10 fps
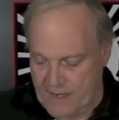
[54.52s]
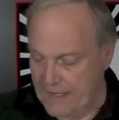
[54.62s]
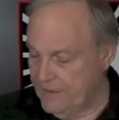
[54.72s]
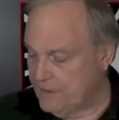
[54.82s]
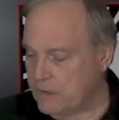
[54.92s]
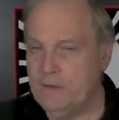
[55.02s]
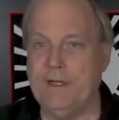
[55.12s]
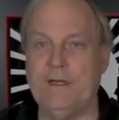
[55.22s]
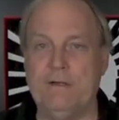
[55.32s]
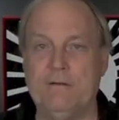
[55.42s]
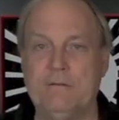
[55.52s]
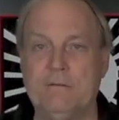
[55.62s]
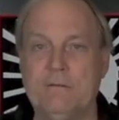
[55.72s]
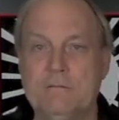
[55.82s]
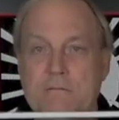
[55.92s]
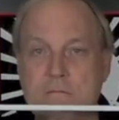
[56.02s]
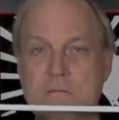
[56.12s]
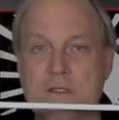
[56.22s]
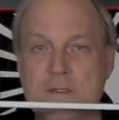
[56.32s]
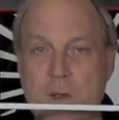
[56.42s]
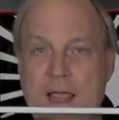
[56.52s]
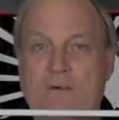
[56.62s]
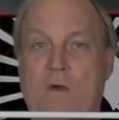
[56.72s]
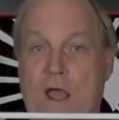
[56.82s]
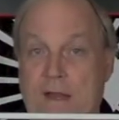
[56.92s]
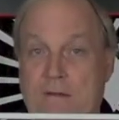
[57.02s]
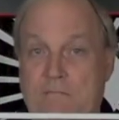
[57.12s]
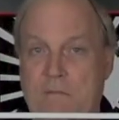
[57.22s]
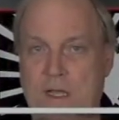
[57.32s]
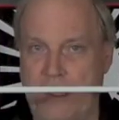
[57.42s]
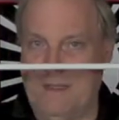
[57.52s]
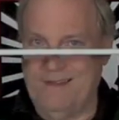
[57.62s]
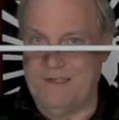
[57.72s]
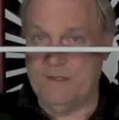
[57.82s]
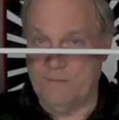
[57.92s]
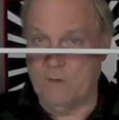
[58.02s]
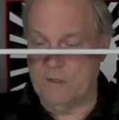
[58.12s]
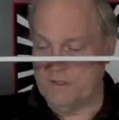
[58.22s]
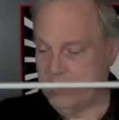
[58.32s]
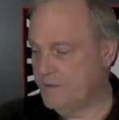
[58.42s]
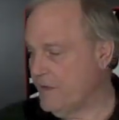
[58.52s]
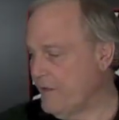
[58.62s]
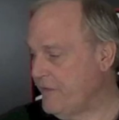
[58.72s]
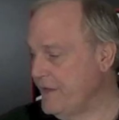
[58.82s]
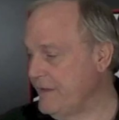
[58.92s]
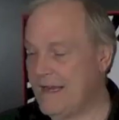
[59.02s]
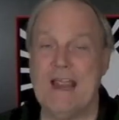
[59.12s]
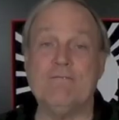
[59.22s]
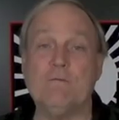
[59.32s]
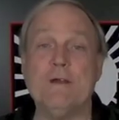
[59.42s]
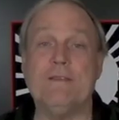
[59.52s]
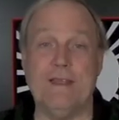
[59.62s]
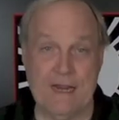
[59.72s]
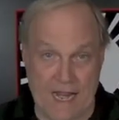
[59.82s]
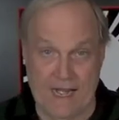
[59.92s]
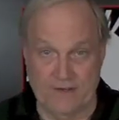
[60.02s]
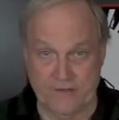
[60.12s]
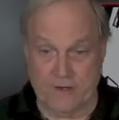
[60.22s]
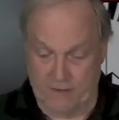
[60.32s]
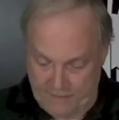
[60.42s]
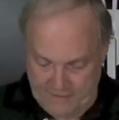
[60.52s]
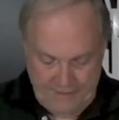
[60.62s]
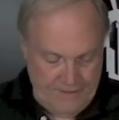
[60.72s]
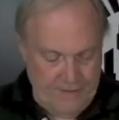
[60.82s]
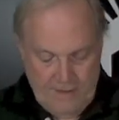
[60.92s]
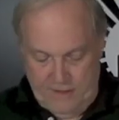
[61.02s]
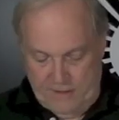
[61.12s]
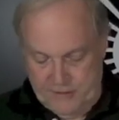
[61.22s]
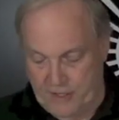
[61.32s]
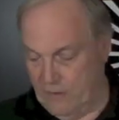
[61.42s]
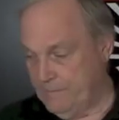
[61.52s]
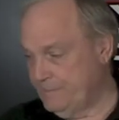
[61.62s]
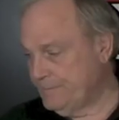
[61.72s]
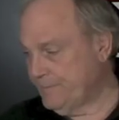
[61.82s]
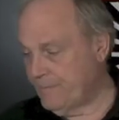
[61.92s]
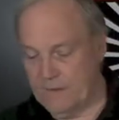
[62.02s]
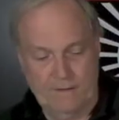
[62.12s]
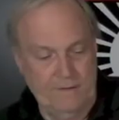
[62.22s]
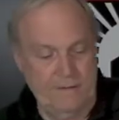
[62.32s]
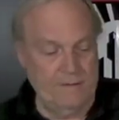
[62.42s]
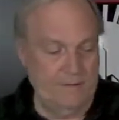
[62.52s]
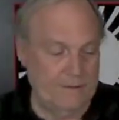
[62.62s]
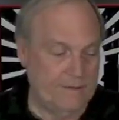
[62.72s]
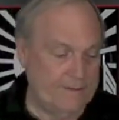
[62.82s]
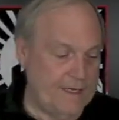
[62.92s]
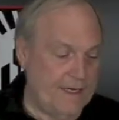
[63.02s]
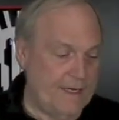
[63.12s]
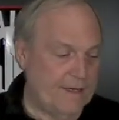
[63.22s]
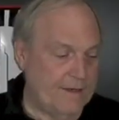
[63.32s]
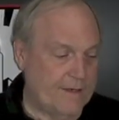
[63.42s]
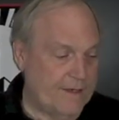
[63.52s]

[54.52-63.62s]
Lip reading: including the spine rod. This, of course, is the thing that everything hangs on. So, the